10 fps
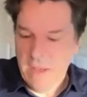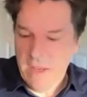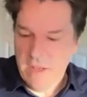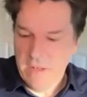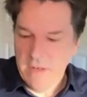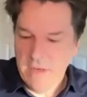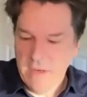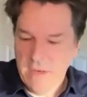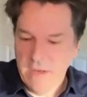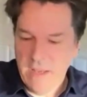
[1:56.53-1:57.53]

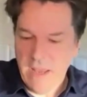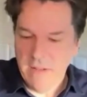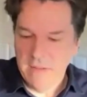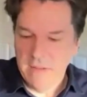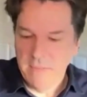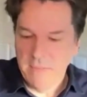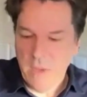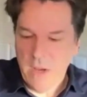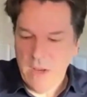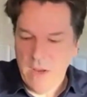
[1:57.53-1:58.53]

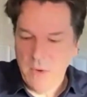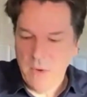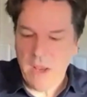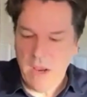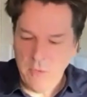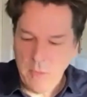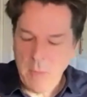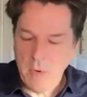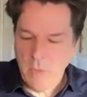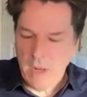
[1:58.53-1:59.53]
I
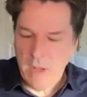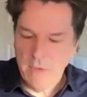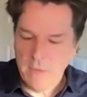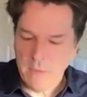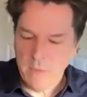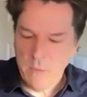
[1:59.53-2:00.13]
remember when I was